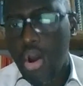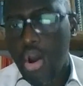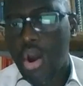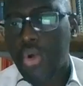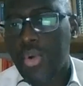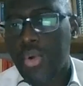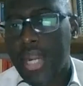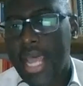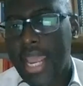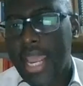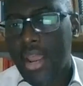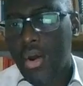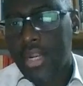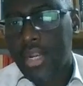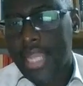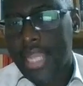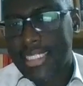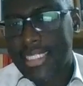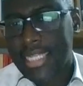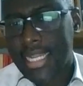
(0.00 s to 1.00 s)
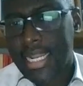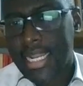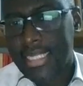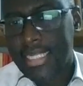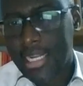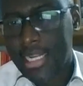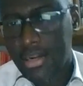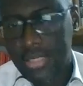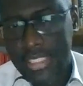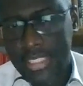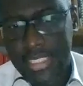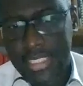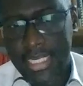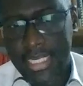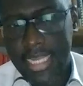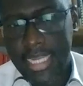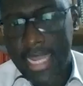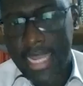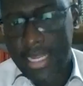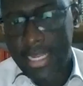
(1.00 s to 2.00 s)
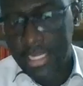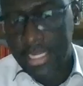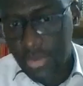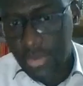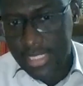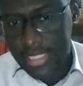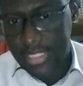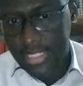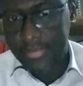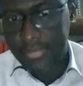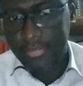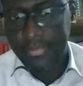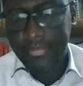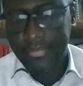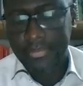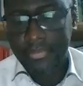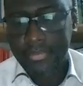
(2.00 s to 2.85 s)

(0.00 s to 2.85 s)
or rely on external generosity and interest.